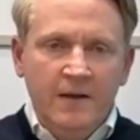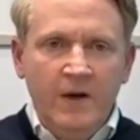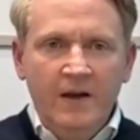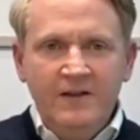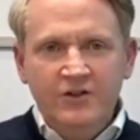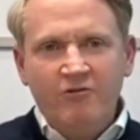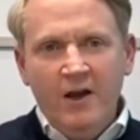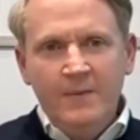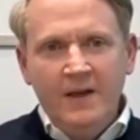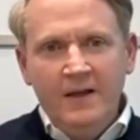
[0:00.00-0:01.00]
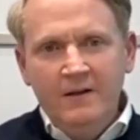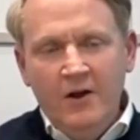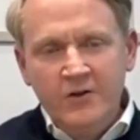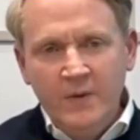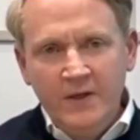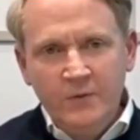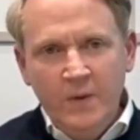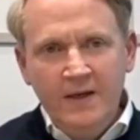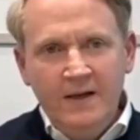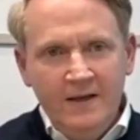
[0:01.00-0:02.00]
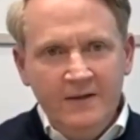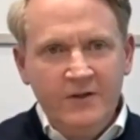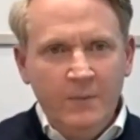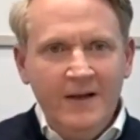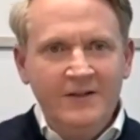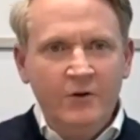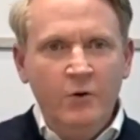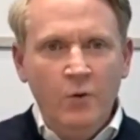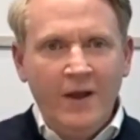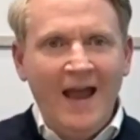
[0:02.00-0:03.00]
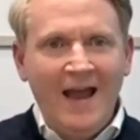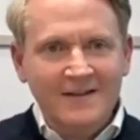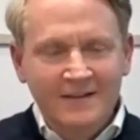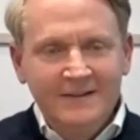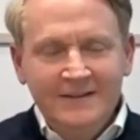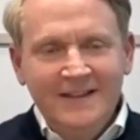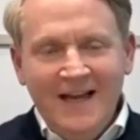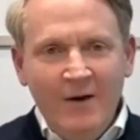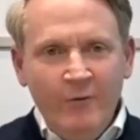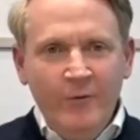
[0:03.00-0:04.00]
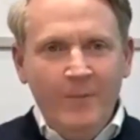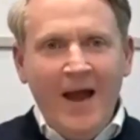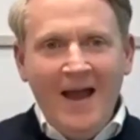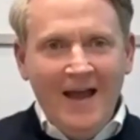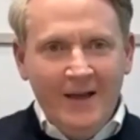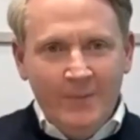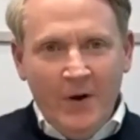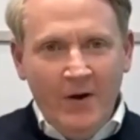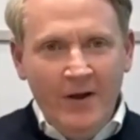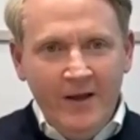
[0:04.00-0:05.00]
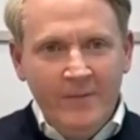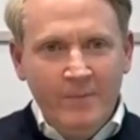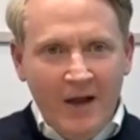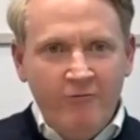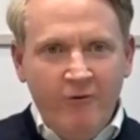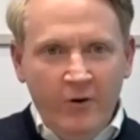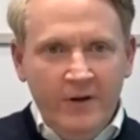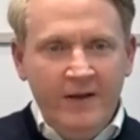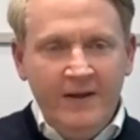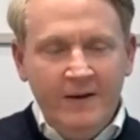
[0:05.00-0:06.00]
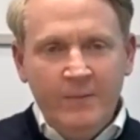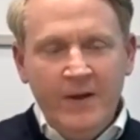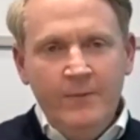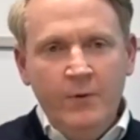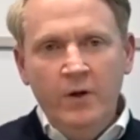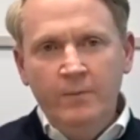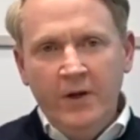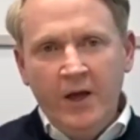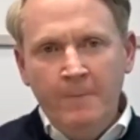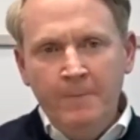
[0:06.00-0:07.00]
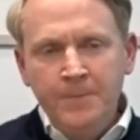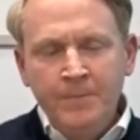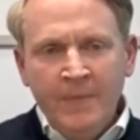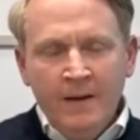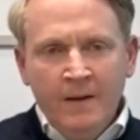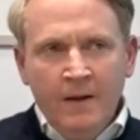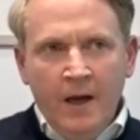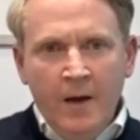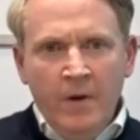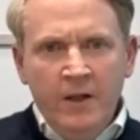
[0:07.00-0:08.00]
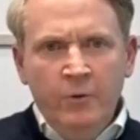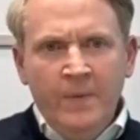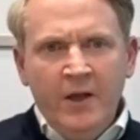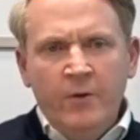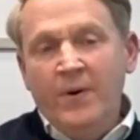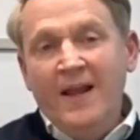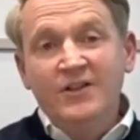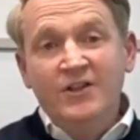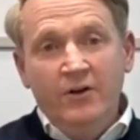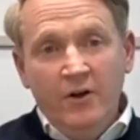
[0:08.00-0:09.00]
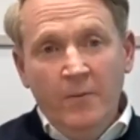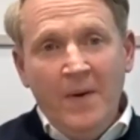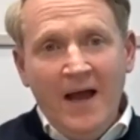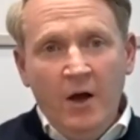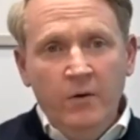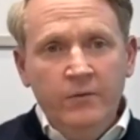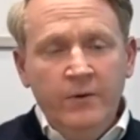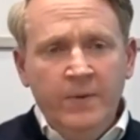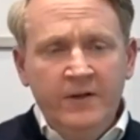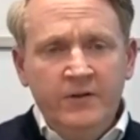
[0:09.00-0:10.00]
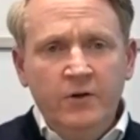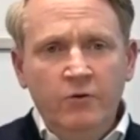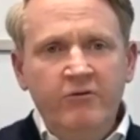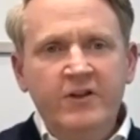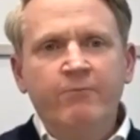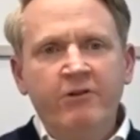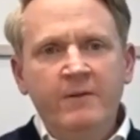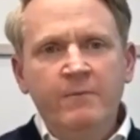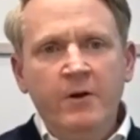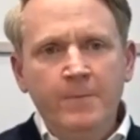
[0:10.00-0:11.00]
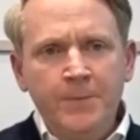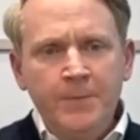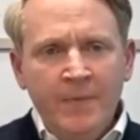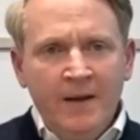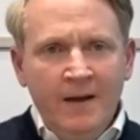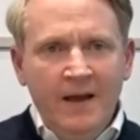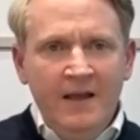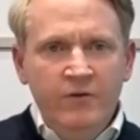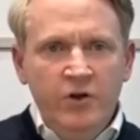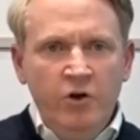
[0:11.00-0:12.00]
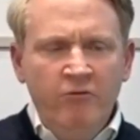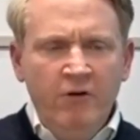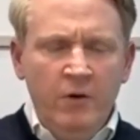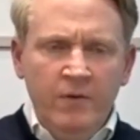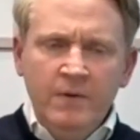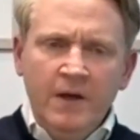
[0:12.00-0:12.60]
I mean, I described it in last week's weekly as the political cat out the bag by Macron. I think people had become a little bit complacent about the political risk premium in the euro.